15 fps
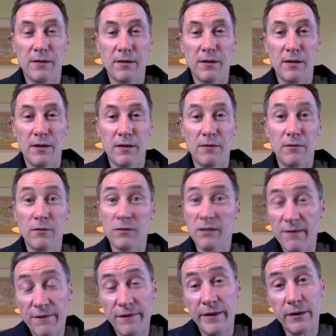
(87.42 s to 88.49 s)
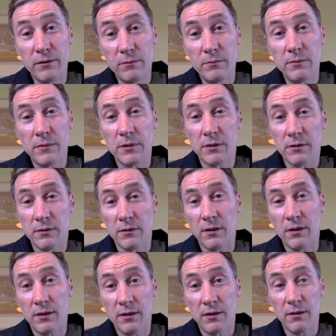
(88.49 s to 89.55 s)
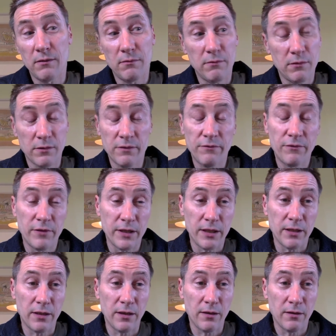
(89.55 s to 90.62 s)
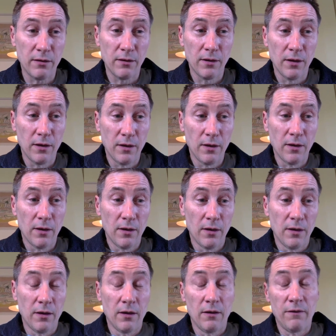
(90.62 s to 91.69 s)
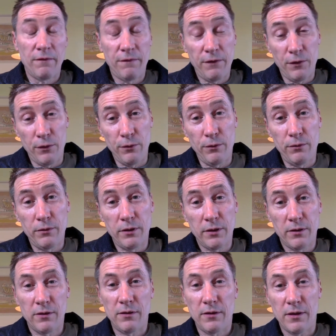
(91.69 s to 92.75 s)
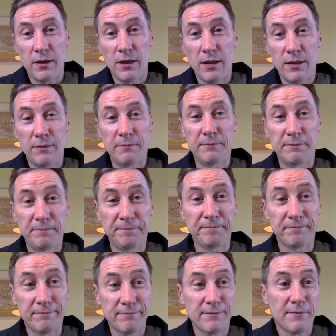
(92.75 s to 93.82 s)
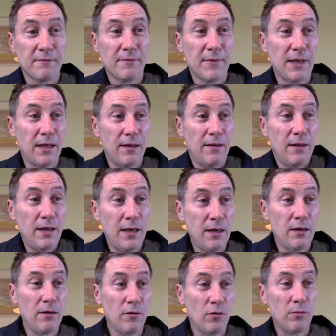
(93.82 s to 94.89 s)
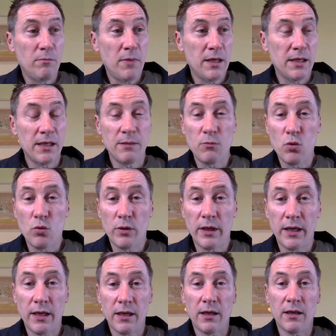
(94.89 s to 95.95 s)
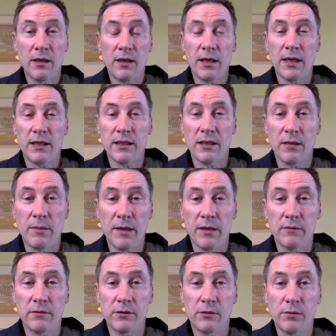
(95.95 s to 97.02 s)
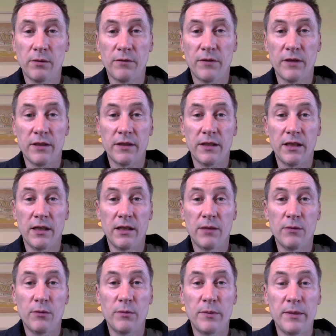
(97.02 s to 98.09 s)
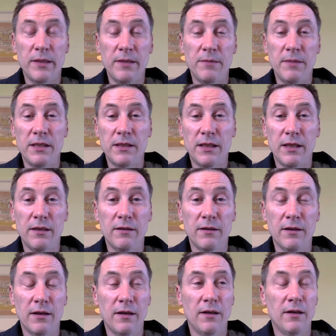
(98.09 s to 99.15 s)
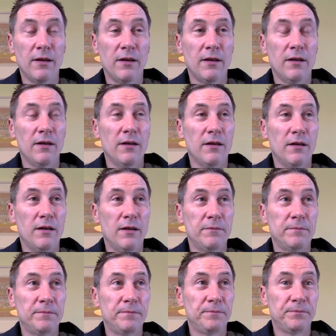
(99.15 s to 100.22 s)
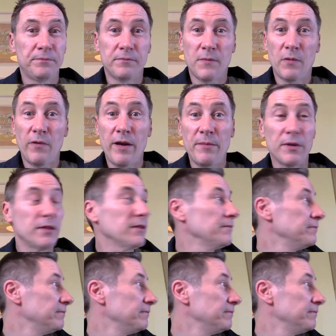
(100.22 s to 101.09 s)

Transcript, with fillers: uh, lots of films, uh, lots of reading, food, um, and then on Monday morning at about twelve thirty, I will be meeting um, Raymond.